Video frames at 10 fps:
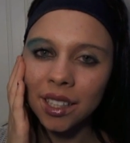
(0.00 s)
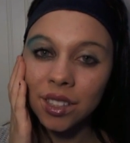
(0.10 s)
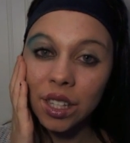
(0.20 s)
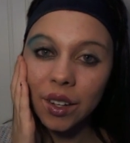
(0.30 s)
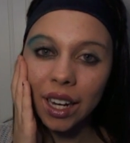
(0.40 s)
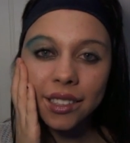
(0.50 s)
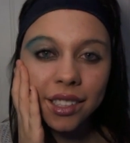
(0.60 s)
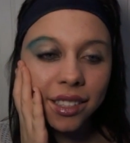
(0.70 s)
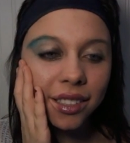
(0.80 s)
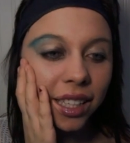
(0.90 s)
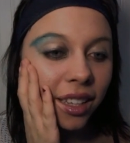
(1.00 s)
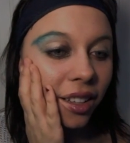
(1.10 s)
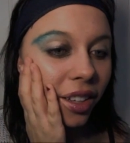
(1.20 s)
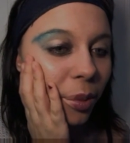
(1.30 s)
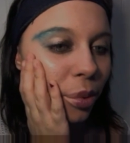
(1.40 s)
so that you guys could see the
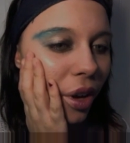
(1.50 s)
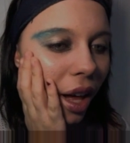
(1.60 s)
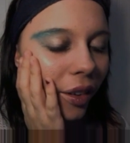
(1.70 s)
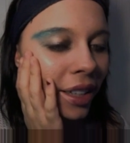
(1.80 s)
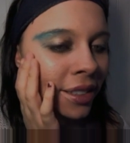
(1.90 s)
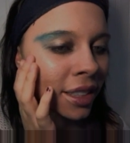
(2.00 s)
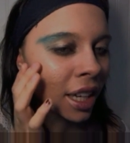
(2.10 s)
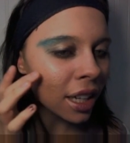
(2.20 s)
look in progress.